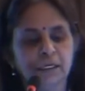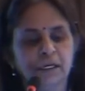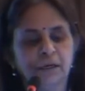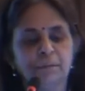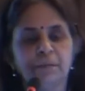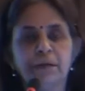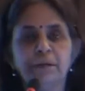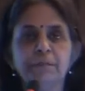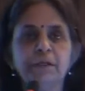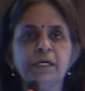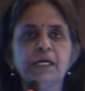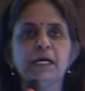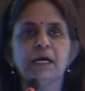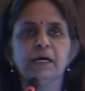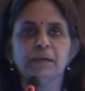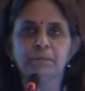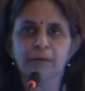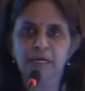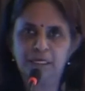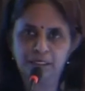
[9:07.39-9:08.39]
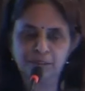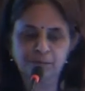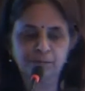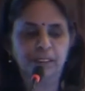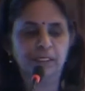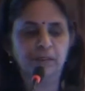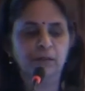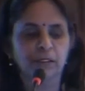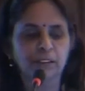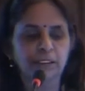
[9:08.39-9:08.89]
maybe a
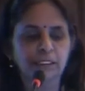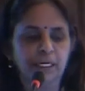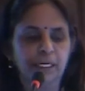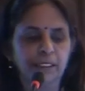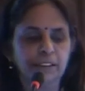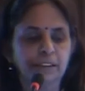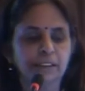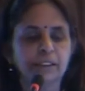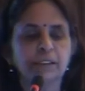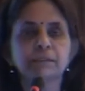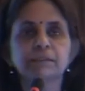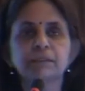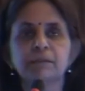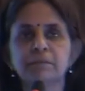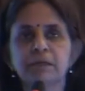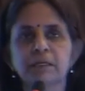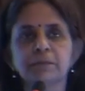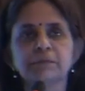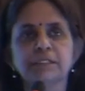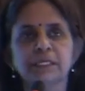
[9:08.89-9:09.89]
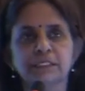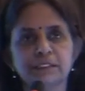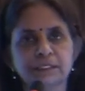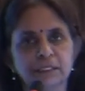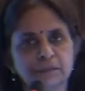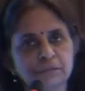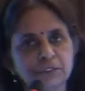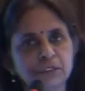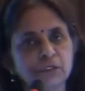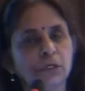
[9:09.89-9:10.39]
management contract, sometimes they are
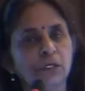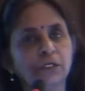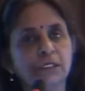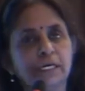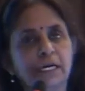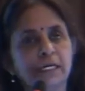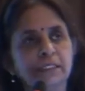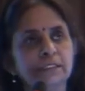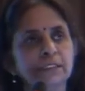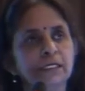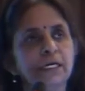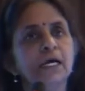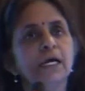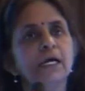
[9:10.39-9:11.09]
service contracts.